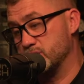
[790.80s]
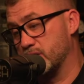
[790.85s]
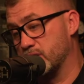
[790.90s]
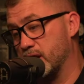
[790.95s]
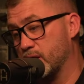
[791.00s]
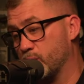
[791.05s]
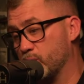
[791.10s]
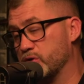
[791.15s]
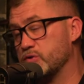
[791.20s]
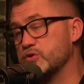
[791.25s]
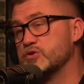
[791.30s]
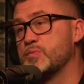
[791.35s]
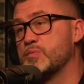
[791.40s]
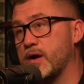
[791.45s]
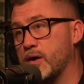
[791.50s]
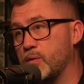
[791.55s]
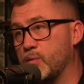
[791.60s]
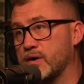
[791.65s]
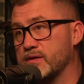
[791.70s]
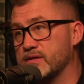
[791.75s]
like, well, you should
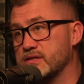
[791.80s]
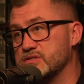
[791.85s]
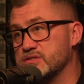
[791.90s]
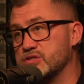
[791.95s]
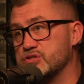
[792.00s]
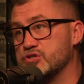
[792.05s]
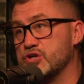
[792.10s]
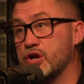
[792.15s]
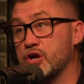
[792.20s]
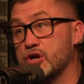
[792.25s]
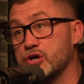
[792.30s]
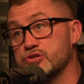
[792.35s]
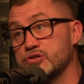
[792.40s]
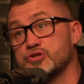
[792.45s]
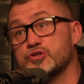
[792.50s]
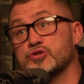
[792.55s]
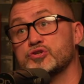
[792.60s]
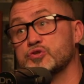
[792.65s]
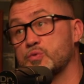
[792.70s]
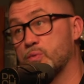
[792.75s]
probably wear this to church,
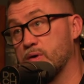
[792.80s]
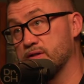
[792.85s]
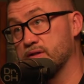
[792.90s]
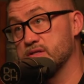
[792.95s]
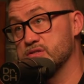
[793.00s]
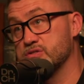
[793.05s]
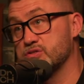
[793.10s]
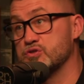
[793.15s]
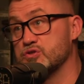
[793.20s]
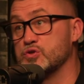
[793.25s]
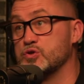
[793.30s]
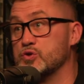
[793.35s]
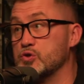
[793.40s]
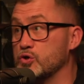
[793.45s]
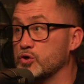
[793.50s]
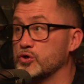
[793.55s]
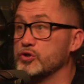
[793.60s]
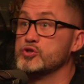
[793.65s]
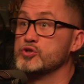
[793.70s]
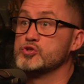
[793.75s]
or you should wear this to school,
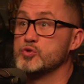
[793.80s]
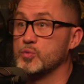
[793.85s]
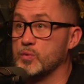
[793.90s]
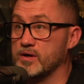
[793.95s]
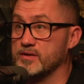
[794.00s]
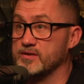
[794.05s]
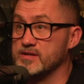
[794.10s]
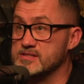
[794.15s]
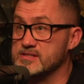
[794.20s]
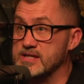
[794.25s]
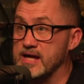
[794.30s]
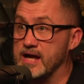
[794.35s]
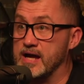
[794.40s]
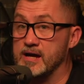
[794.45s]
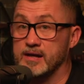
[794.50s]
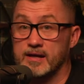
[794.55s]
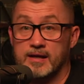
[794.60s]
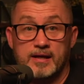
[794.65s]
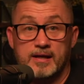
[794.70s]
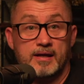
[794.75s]
or you should wear this
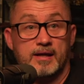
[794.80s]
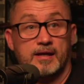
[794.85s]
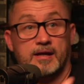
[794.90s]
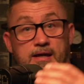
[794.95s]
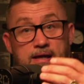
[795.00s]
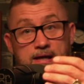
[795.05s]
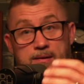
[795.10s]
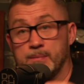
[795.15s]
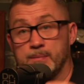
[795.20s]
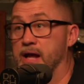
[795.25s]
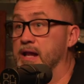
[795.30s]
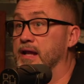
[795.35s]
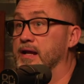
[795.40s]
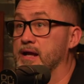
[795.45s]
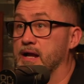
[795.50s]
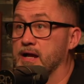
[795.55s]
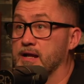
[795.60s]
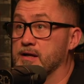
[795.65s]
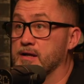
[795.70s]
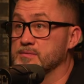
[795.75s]
out. And
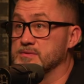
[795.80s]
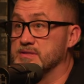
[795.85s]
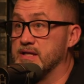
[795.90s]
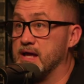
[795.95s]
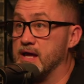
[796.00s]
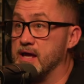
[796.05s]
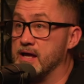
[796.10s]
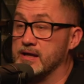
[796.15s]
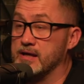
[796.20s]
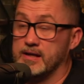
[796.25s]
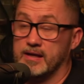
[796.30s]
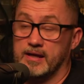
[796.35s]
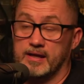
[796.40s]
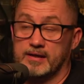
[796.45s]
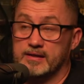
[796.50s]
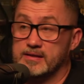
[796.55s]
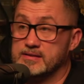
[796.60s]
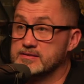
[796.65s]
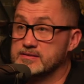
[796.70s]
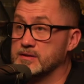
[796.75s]
Malachi comes down,
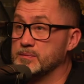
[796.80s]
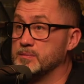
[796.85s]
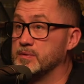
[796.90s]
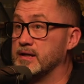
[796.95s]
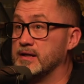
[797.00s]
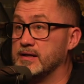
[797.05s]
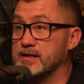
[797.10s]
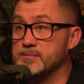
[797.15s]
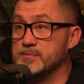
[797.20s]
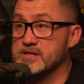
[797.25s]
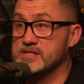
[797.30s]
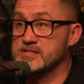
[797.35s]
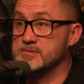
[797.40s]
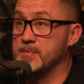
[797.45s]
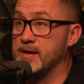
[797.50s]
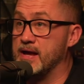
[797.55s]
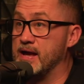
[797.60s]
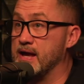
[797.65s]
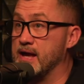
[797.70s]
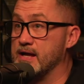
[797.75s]
and he's completely
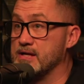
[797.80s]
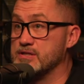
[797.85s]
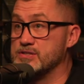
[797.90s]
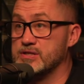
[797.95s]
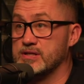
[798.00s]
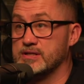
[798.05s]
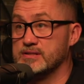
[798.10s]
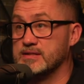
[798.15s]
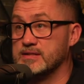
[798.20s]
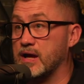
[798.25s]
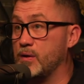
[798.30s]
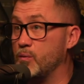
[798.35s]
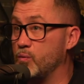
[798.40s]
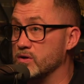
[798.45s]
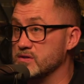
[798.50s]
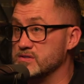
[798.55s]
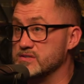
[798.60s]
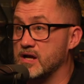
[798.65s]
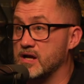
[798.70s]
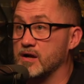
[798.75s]
mismatched, and he's got
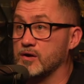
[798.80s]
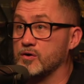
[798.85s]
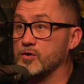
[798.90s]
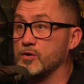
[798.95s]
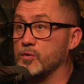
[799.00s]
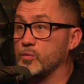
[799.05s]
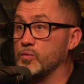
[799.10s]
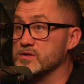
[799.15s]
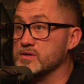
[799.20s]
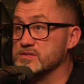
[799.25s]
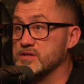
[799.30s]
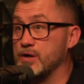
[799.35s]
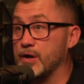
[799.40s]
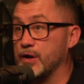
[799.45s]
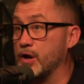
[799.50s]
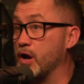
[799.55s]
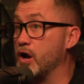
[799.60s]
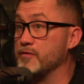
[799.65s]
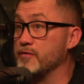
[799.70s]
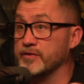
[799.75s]
one sock on, one
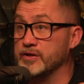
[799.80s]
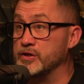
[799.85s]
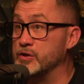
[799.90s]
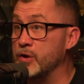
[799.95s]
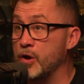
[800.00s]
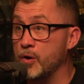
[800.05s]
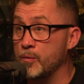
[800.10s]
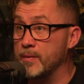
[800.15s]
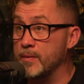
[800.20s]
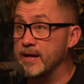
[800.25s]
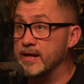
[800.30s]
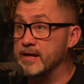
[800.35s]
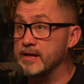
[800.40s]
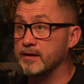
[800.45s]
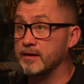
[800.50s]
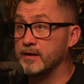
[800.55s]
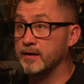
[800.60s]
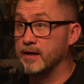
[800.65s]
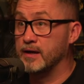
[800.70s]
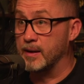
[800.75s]
sock off. And you know
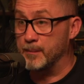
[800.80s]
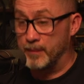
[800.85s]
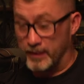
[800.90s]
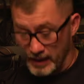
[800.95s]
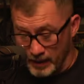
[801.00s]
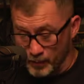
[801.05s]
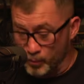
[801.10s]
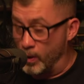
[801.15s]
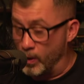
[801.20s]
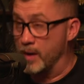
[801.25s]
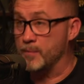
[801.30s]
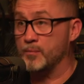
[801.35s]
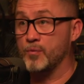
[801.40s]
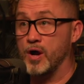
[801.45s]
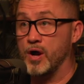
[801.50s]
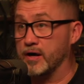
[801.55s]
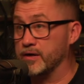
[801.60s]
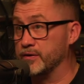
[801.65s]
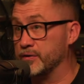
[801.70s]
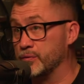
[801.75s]
me, I mean, I'm I'm
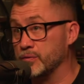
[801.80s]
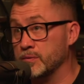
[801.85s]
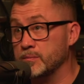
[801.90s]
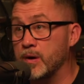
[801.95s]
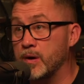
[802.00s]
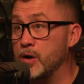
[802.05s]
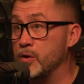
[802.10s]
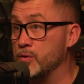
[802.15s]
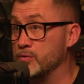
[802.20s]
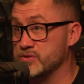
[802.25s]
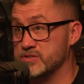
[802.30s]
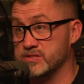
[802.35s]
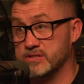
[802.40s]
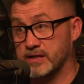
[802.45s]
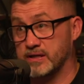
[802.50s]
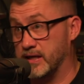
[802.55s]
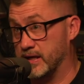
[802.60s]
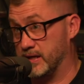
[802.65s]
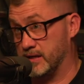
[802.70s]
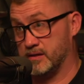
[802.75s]
rocking the Ramones
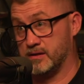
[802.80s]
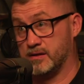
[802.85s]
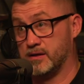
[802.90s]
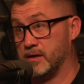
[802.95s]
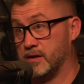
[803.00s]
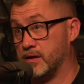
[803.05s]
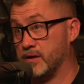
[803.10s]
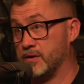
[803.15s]
today, right? Well,